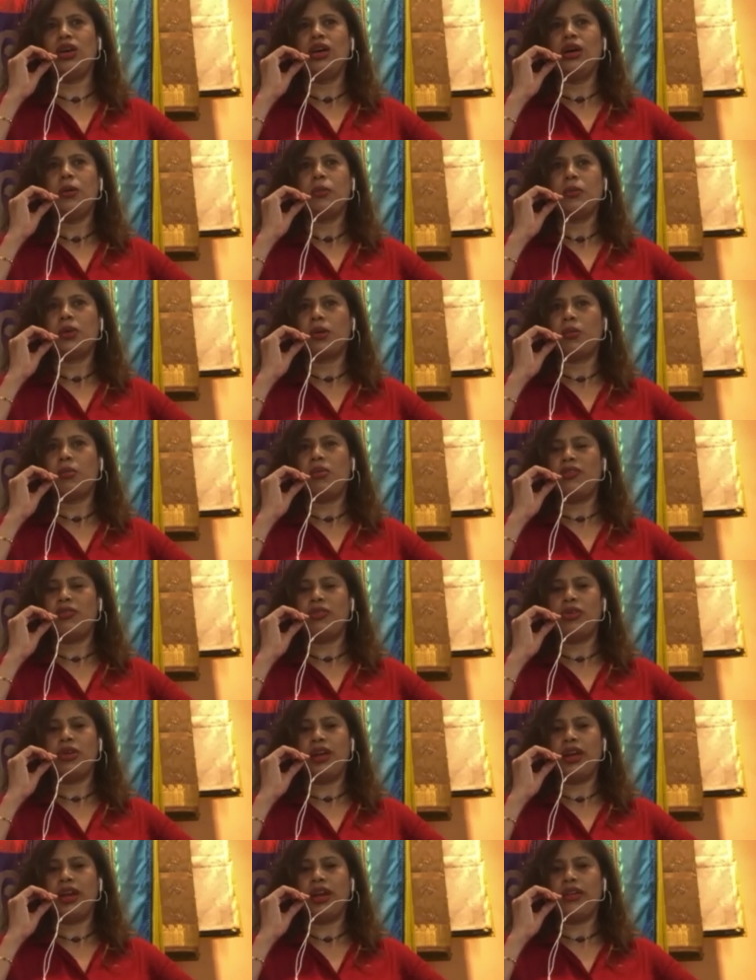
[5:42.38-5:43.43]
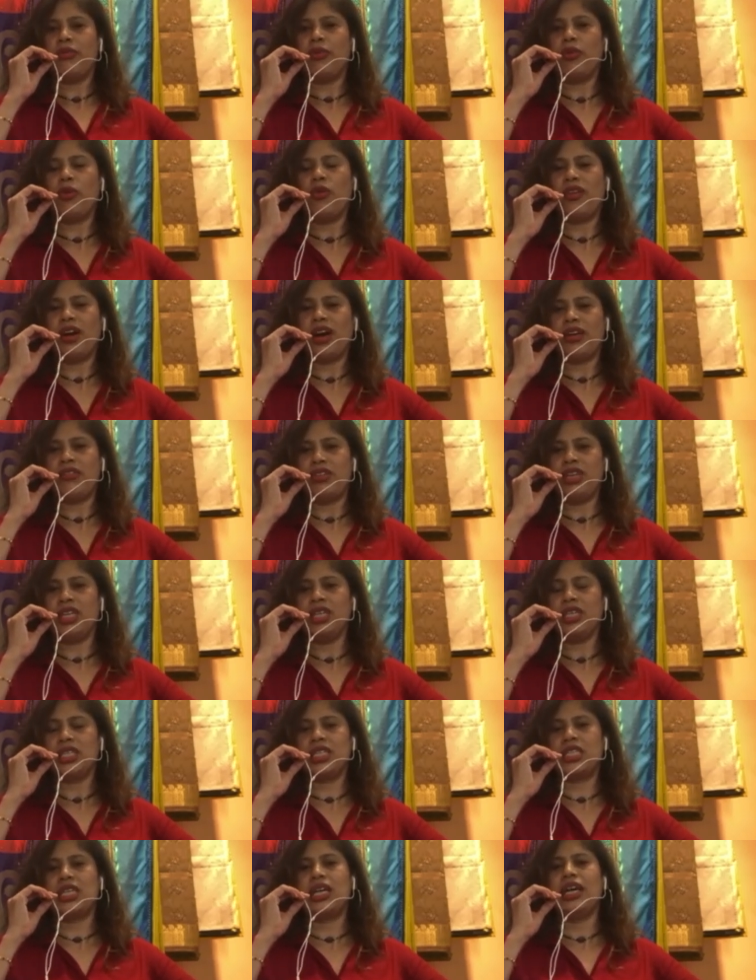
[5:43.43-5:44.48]
probably for like 4 5
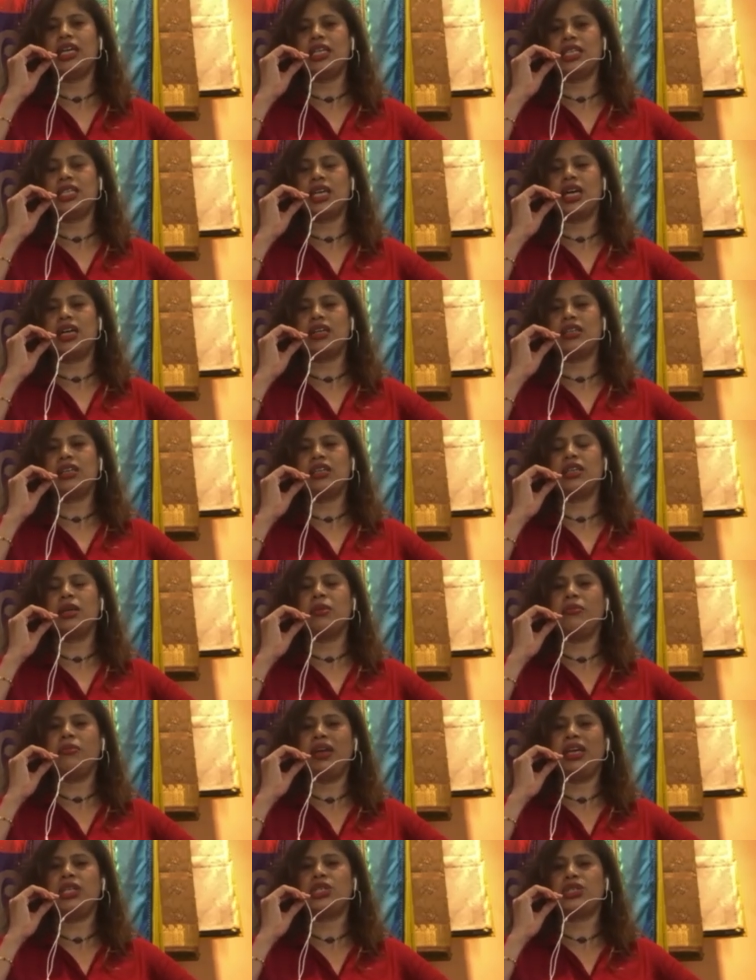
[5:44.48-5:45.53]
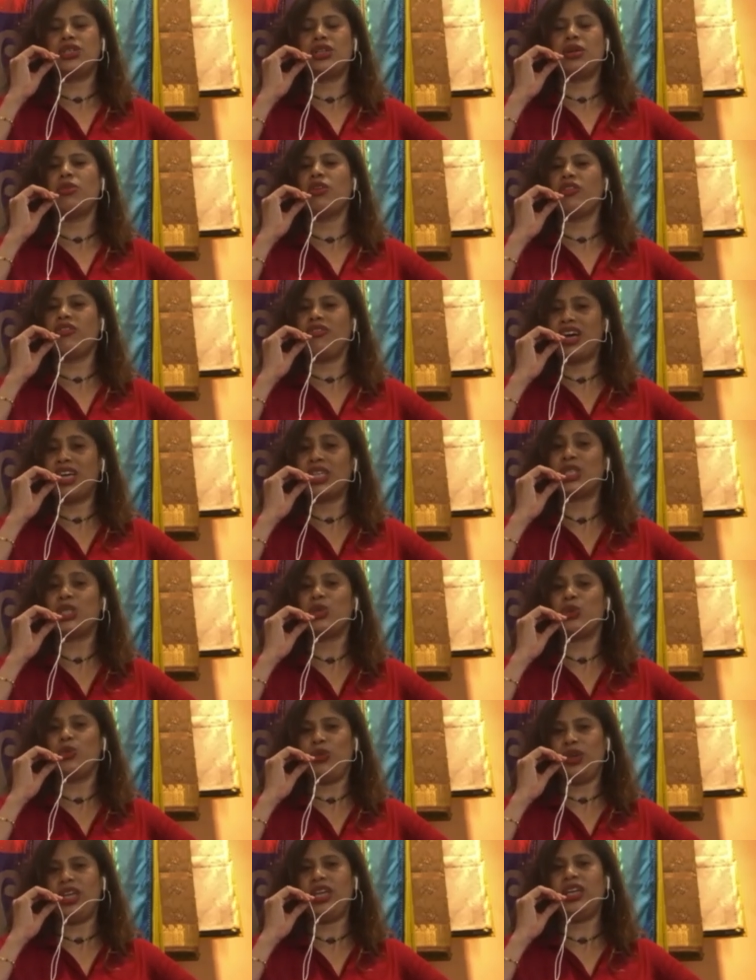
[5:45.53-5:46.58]
years till I started the mainstream of Fashion
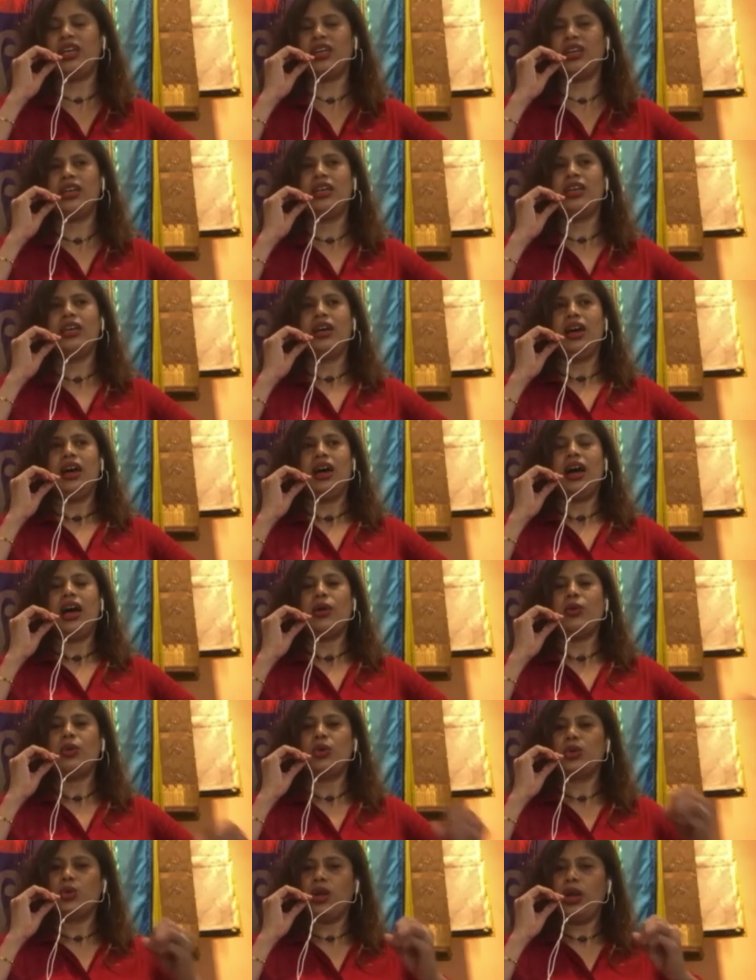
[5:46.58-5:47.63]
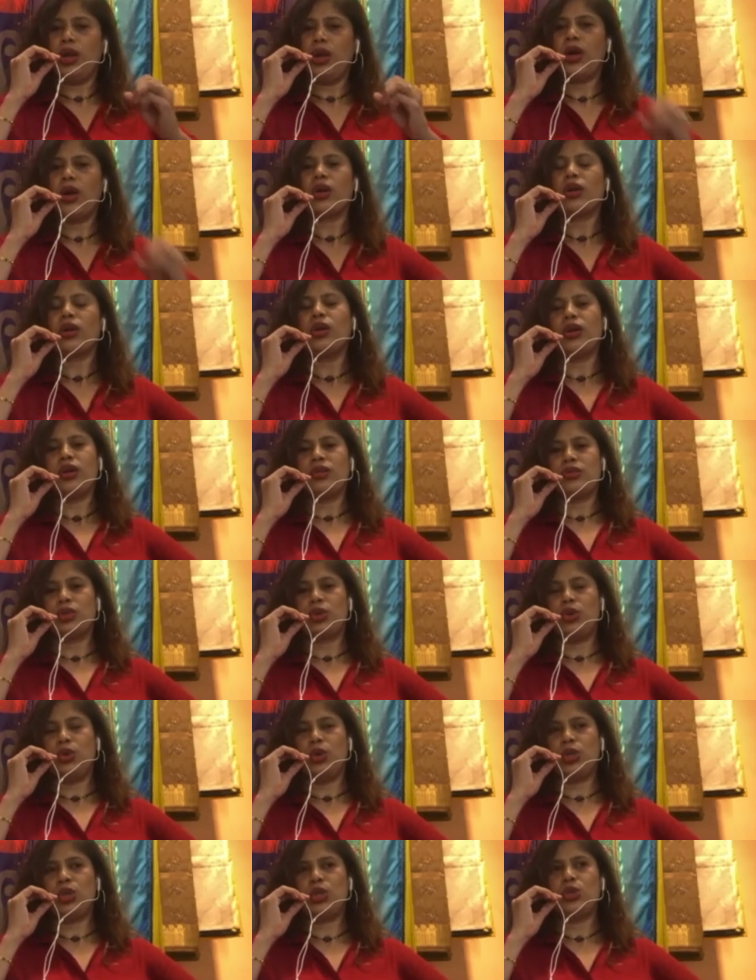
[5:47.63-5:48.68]
Week. I would do a lot of
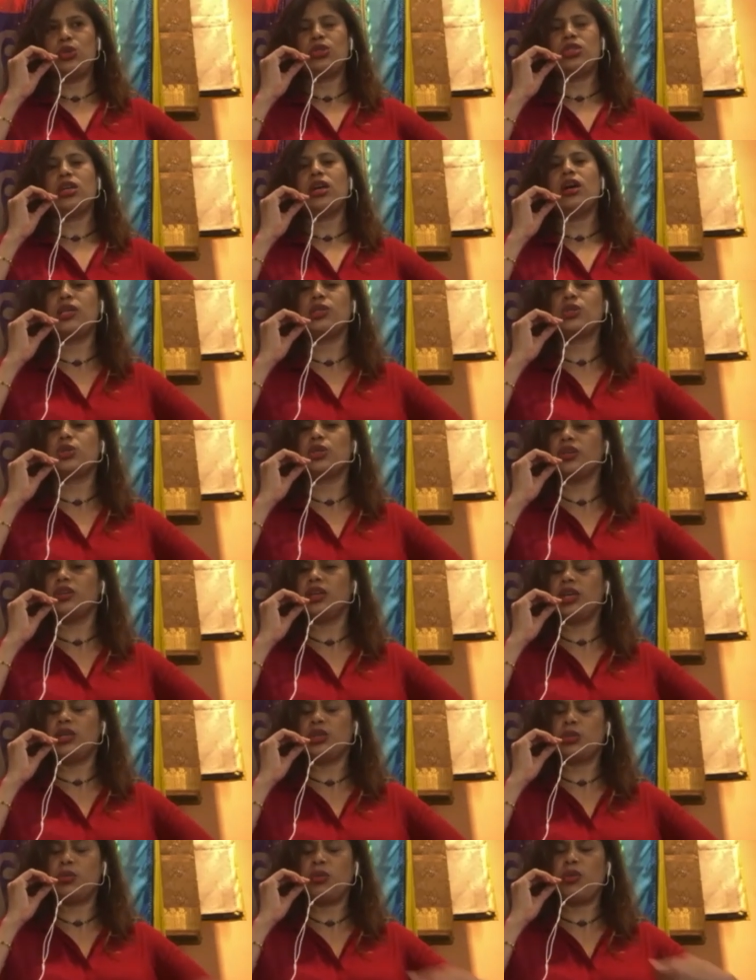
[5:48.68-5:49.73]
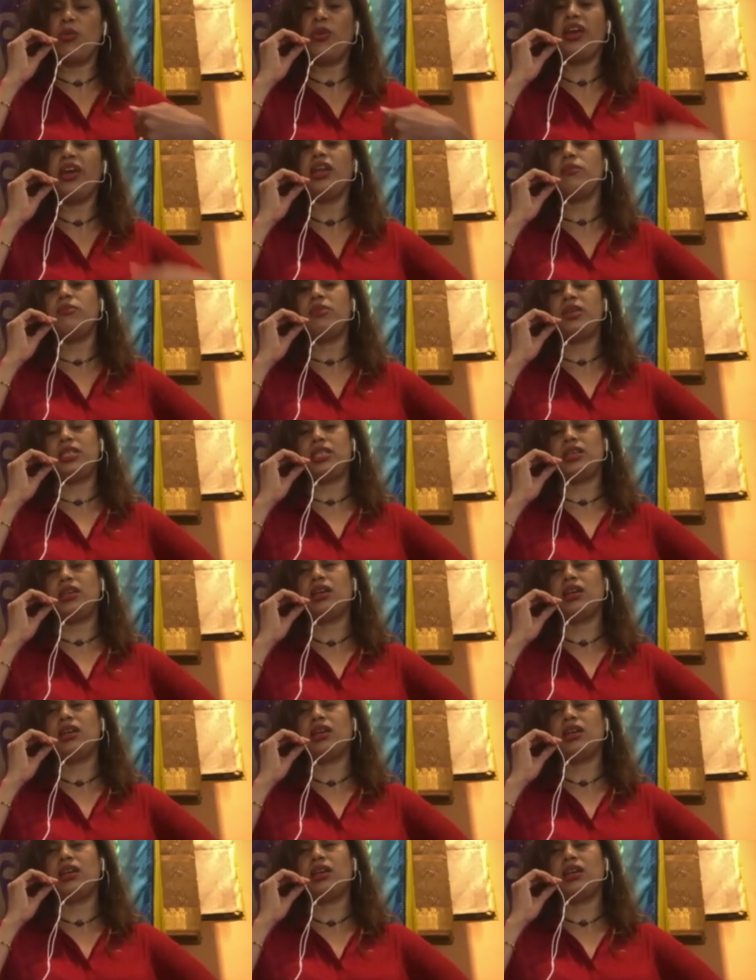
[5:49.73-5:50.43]
solo shows. I used to be very busy.